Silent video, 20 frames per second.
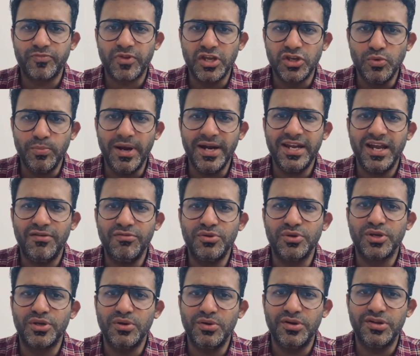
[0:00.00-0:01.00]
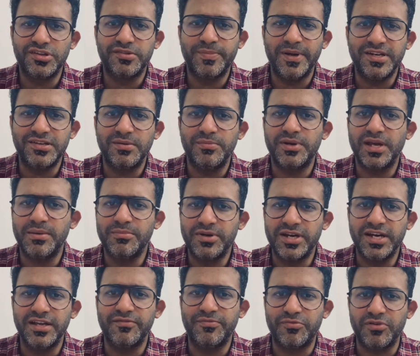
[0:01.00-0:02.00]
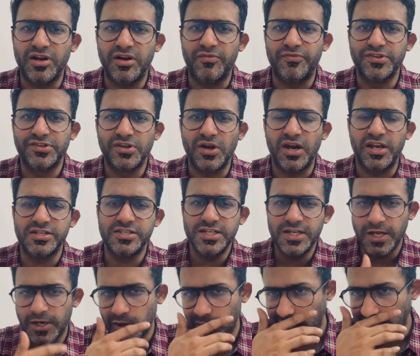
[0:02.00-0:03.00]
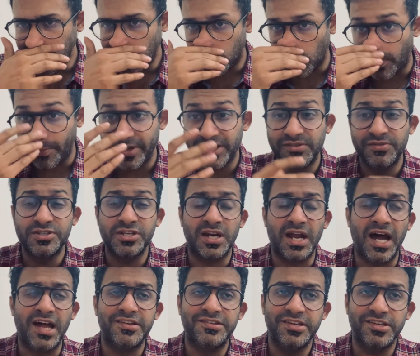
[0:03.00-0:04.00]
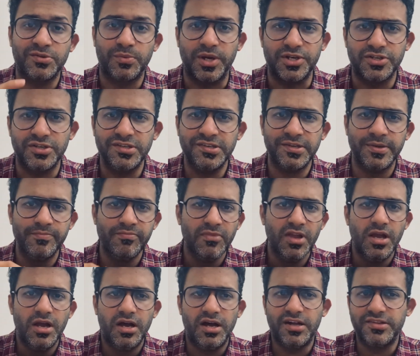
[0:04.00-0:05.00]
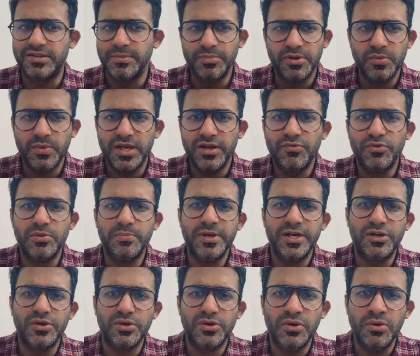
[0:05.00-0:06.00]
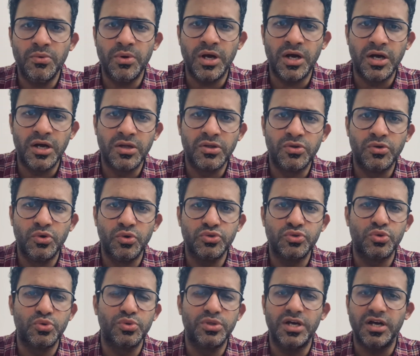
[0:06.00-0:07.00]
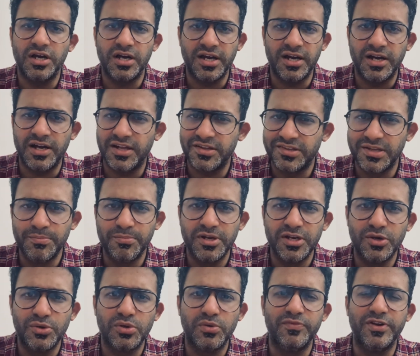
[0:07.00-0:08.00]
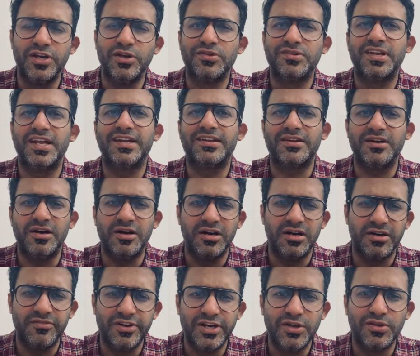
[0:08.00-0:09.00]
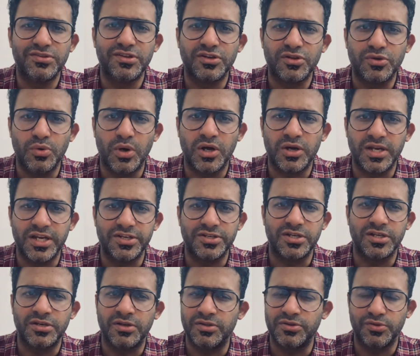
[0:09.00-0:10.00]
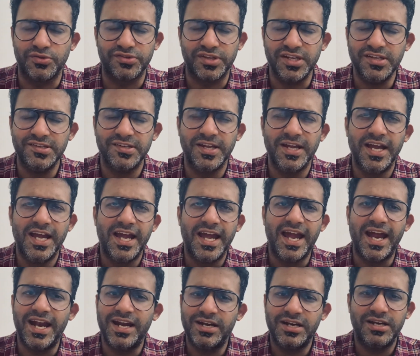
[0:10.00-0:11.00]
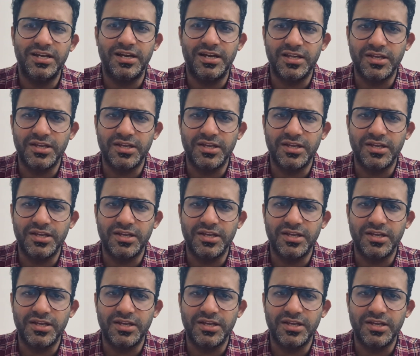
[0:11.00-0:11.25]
You might have to, you know, spend some time reading physiology. Look at the topics which are asked as questions. A simple way would be to, you know, go through the simple YouTube videos like videos on coagulation or those things, and